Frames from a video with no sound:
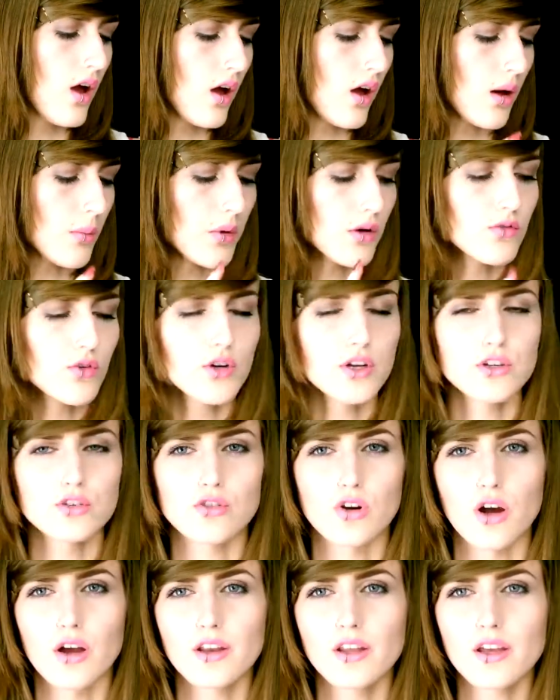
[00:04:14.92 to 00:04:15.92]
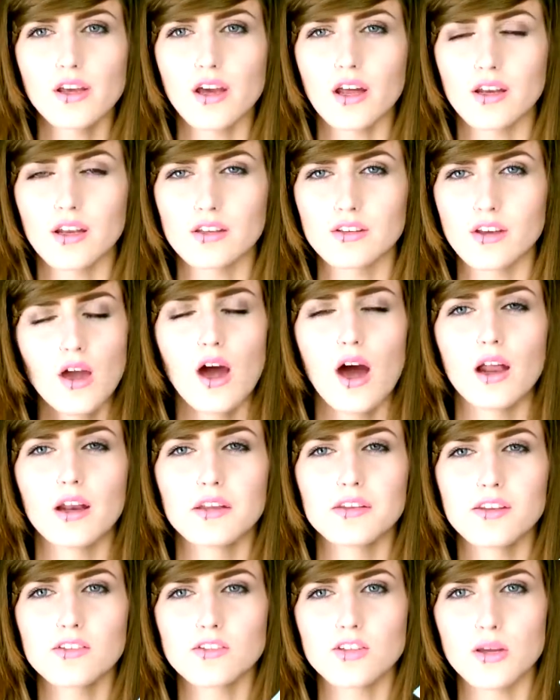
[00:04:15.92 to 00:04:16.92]
I've already tried it and
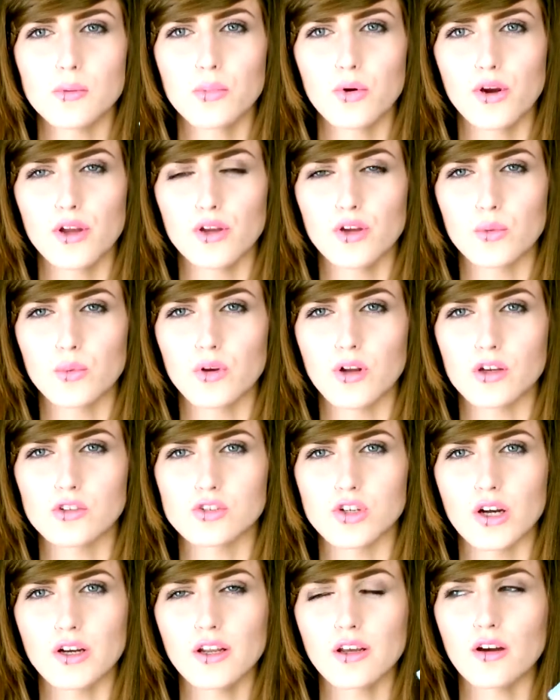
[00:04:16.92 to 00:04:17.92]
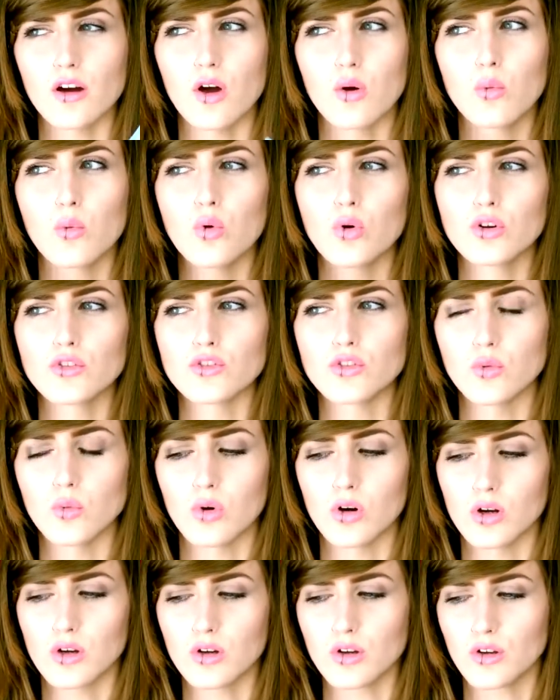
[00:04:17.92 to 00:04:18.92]
it did seem pretty good when I tried it. I wore it to
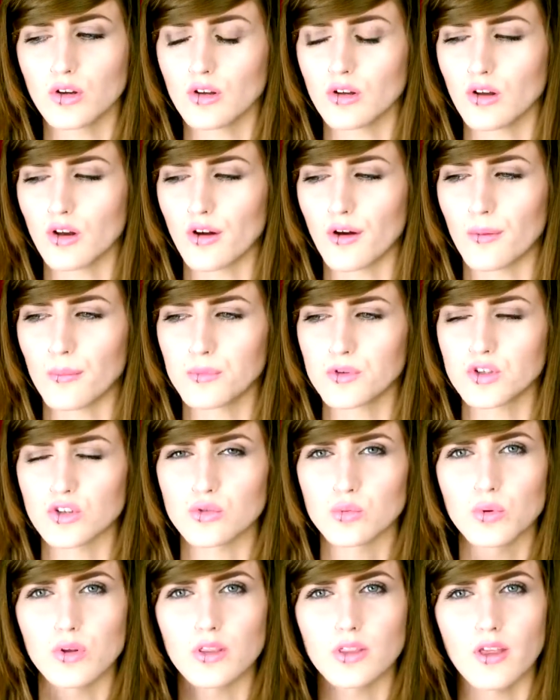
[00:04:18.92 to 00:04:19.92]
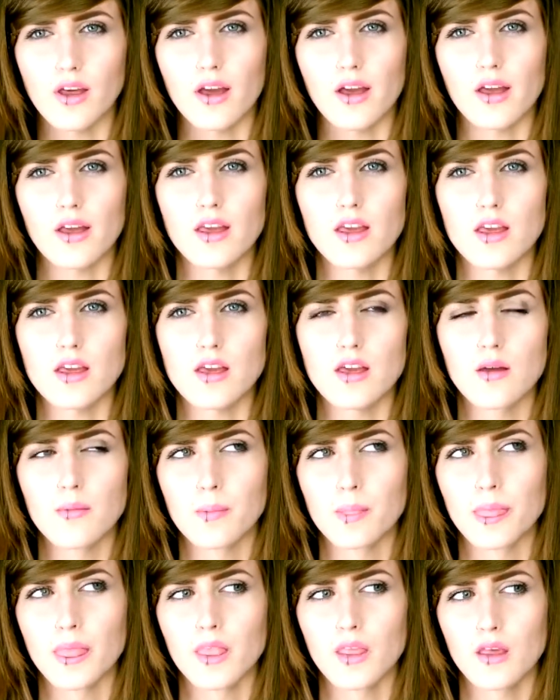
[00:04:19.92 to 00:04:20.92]
work just with a
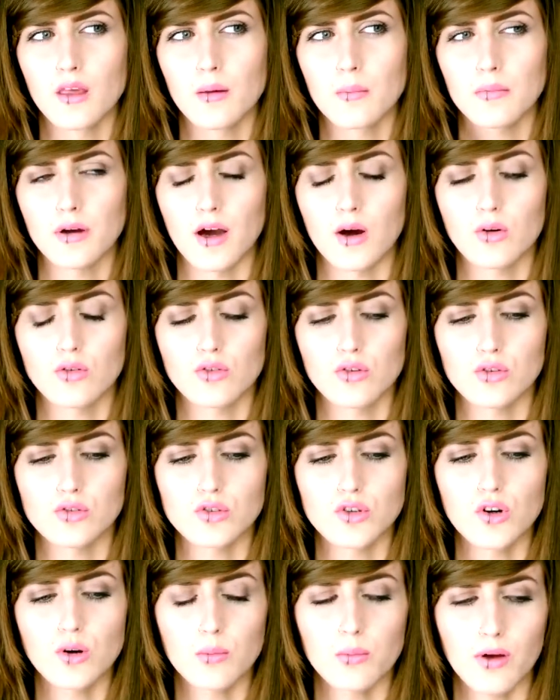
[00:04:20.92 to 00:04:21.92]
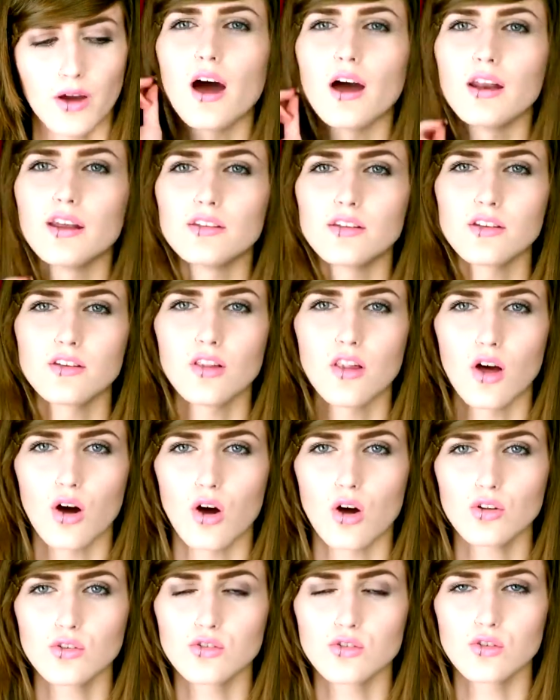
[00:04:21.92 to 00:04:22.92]
powder on top, and it did
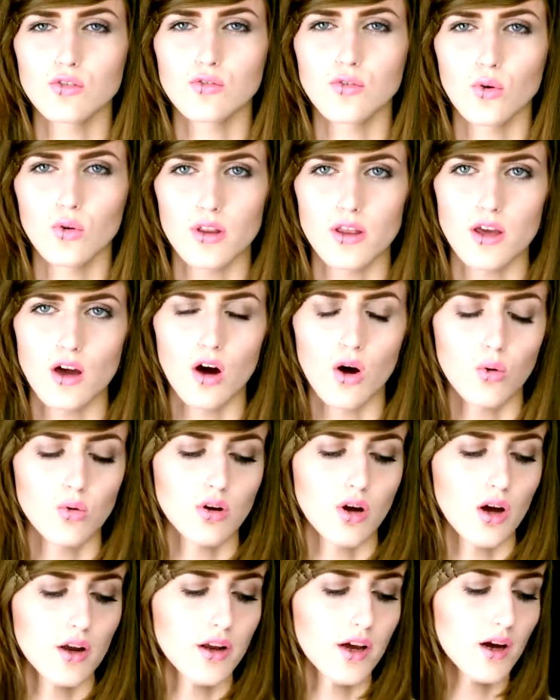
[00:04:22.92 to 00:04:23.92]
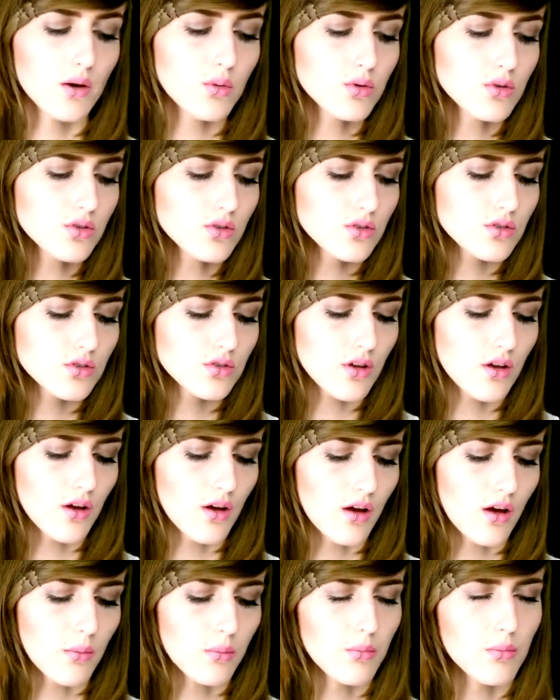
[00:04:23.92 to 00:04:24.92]
last for the whole 9 hours,
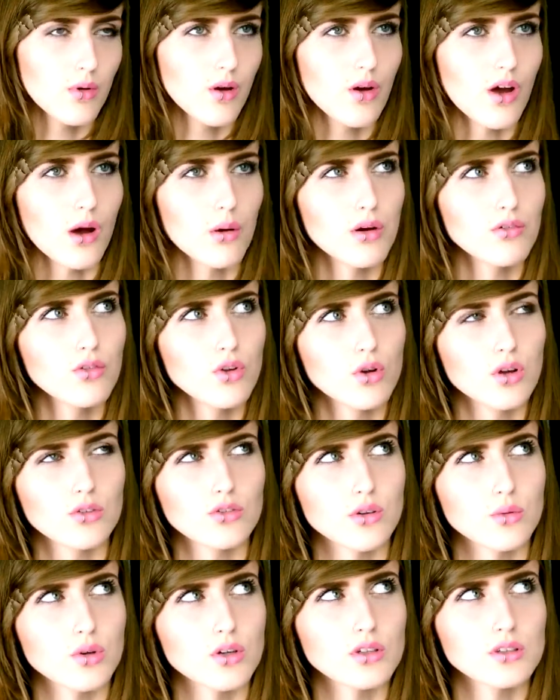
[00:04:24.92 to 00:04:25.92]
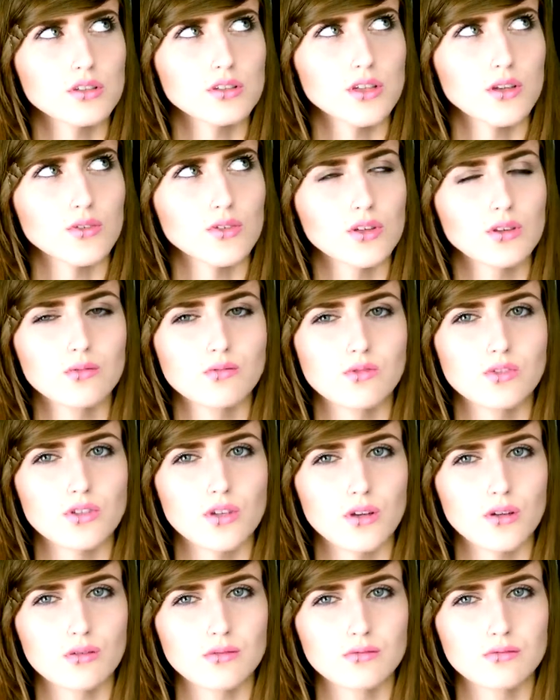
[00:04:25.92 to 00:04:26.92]
however long that works, 7,
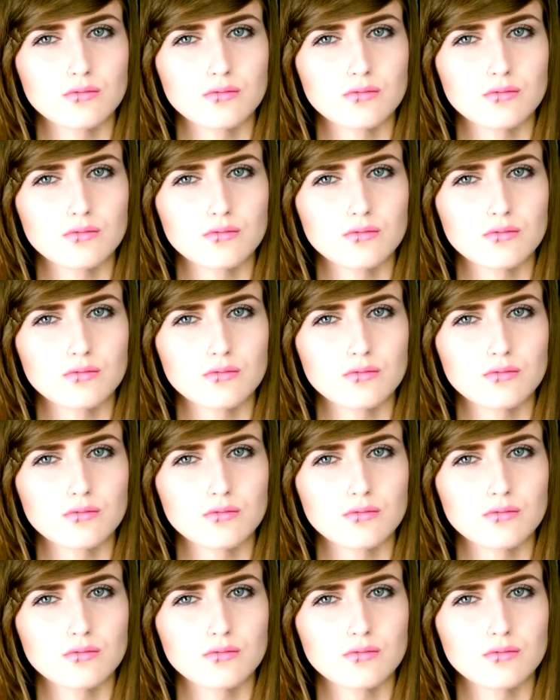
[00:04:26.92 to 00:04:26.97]
so